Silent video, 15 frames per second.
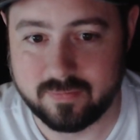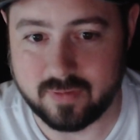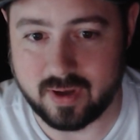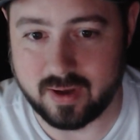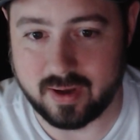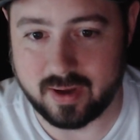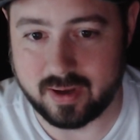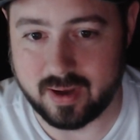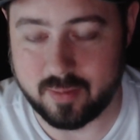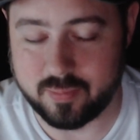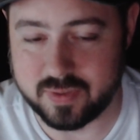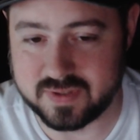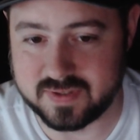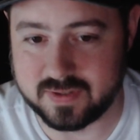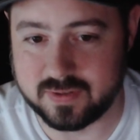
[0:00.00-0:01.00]
I got
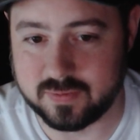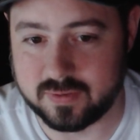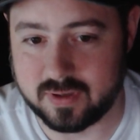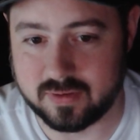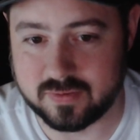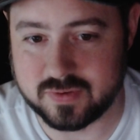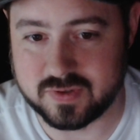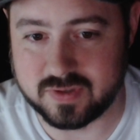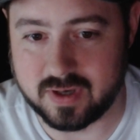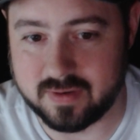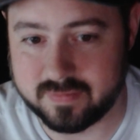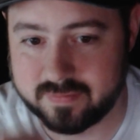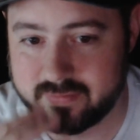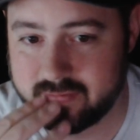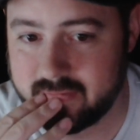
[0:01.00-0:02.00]
busy doing other
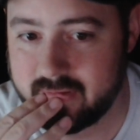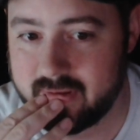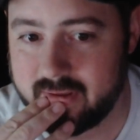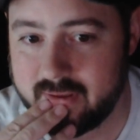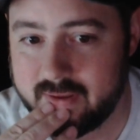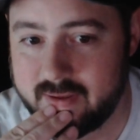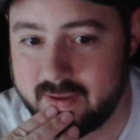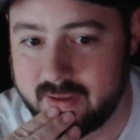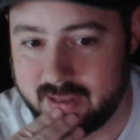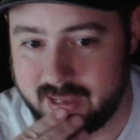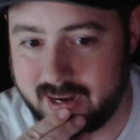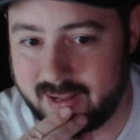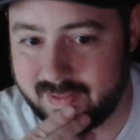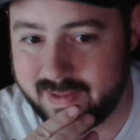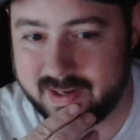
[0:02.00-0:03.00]
stuff,
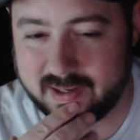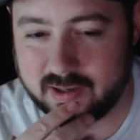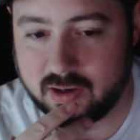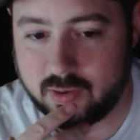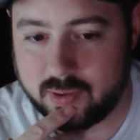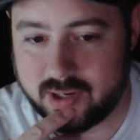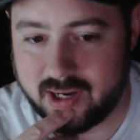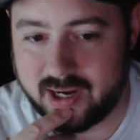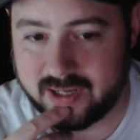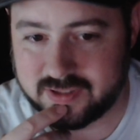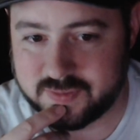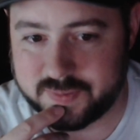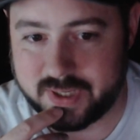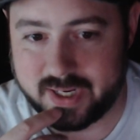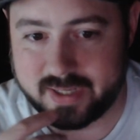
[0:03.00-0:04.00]
and I let it go in a hot
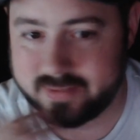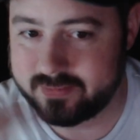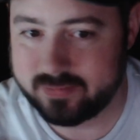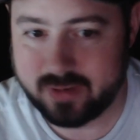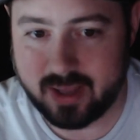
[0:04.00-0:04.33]
spot.